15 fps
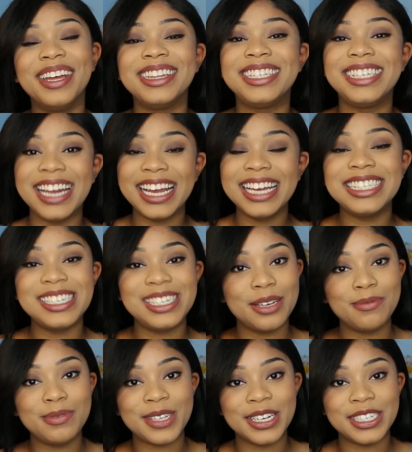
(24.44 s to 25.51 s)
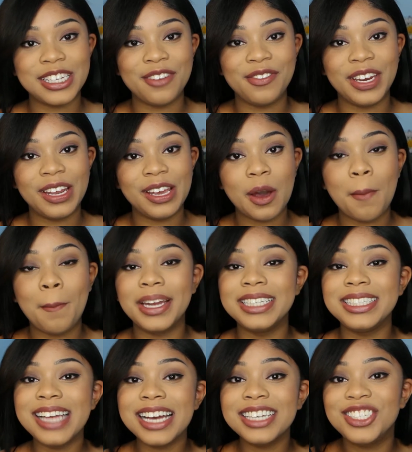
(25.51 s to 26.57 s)
today is a Tips Thursday video, but
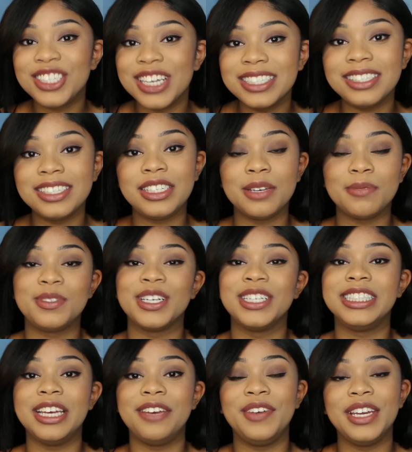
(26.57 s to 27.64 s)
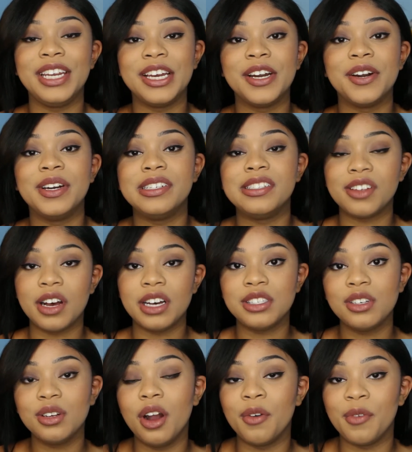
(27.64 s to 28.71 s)
it's not just a Tips Thursday video, it is
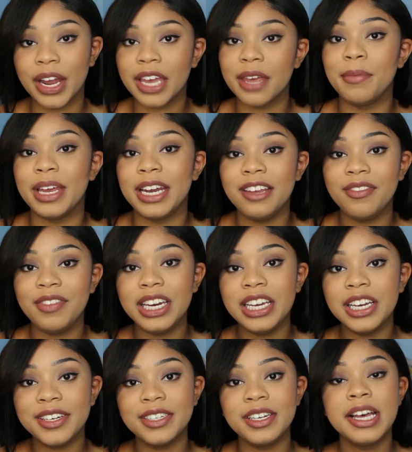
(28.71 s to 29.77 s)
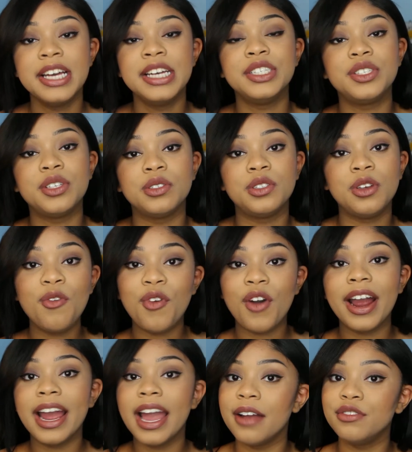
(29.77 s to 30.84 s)
also a recommended video. So
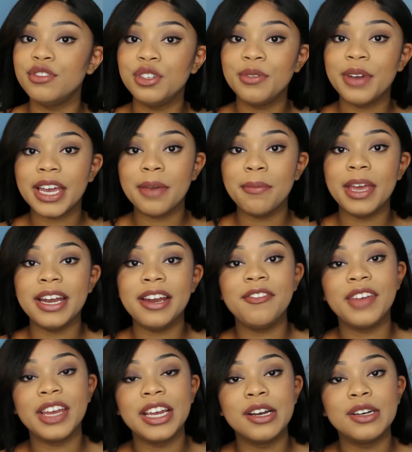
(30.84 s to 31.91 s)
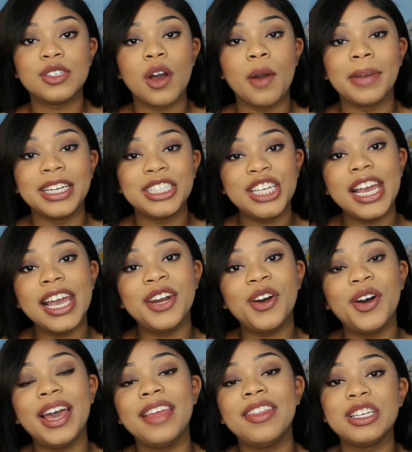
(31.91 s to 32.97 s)
far I have two recommended videos on my channel,
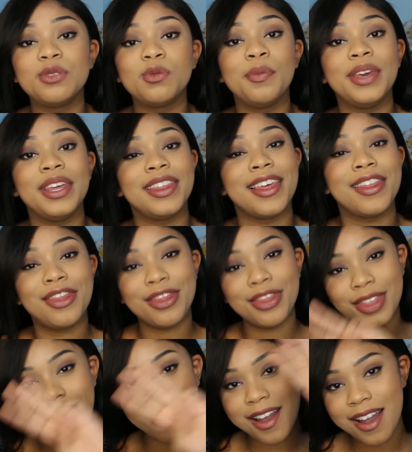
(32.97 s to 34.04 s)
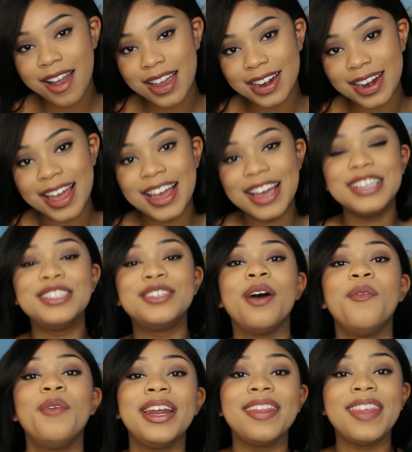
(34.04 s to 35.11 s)
and this will be the third. So
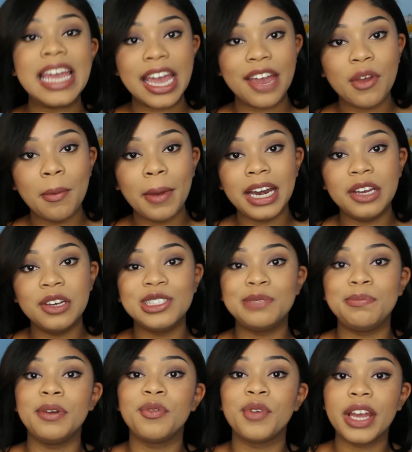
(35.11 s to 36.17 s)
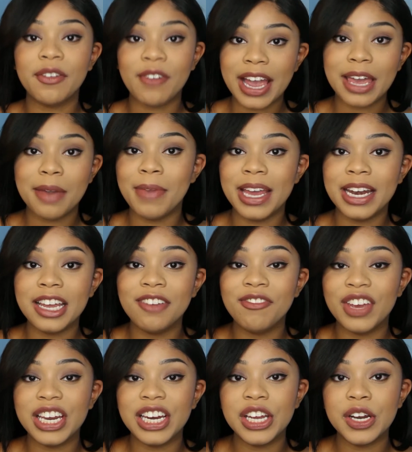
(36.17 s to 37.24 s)
I want to thank everybody who's been recommending
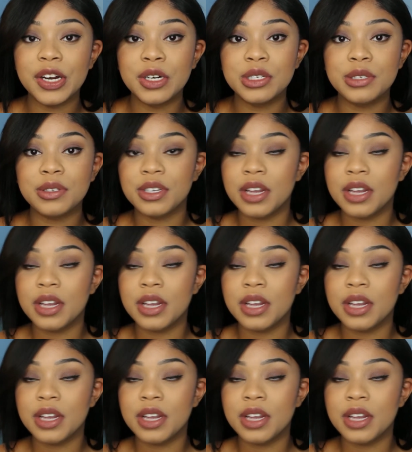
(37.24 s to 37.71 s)
videos